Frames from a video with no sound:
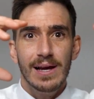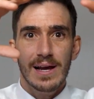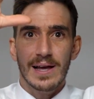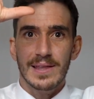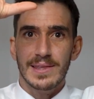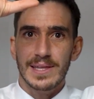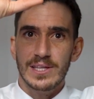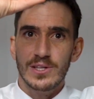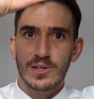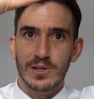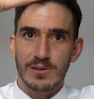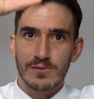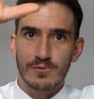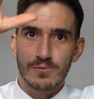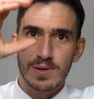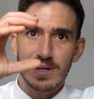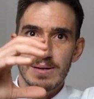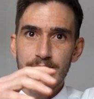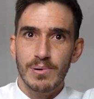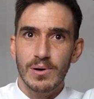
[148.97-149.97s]
and then you can
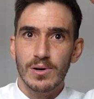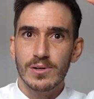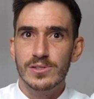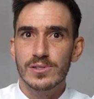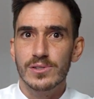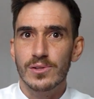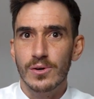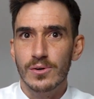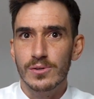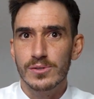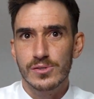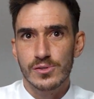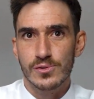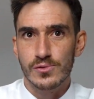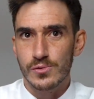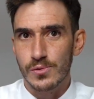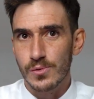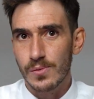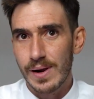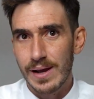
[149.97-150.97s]
repost those
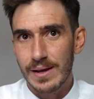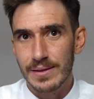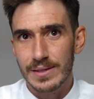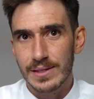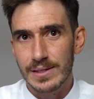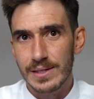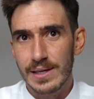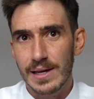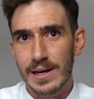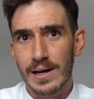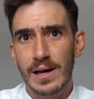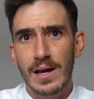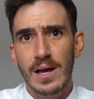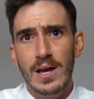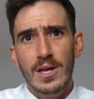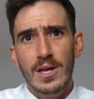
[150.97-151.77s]
throughout the year.